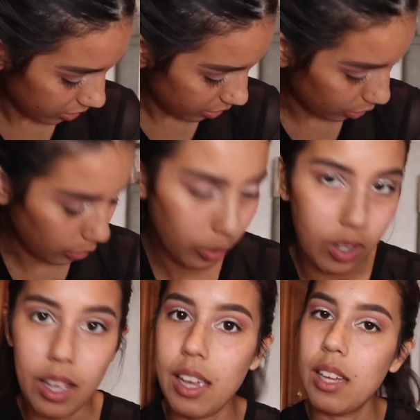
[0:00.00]

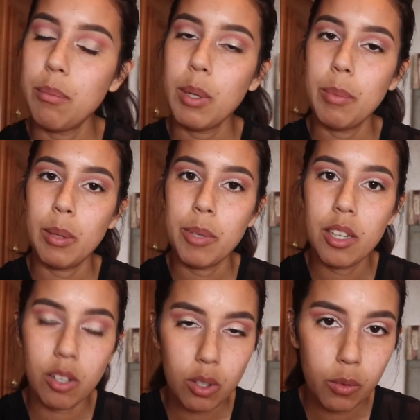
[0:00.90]
So I had my
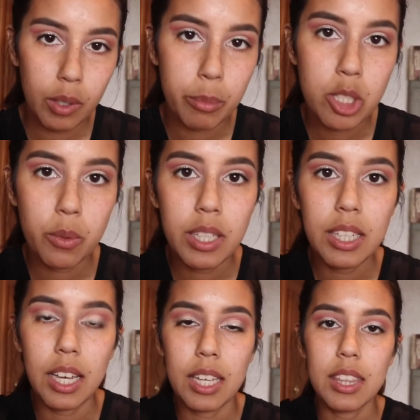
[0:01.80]
baby on November
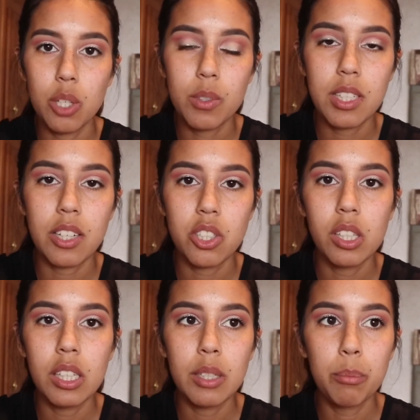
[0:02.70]
29th. She was
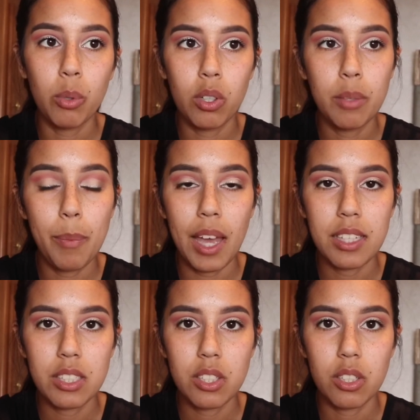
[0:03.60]
actually born
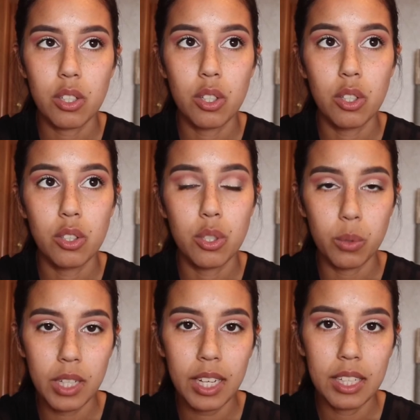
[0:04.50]
past her
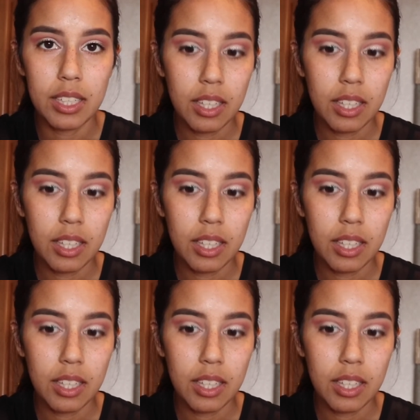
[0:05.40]
due date.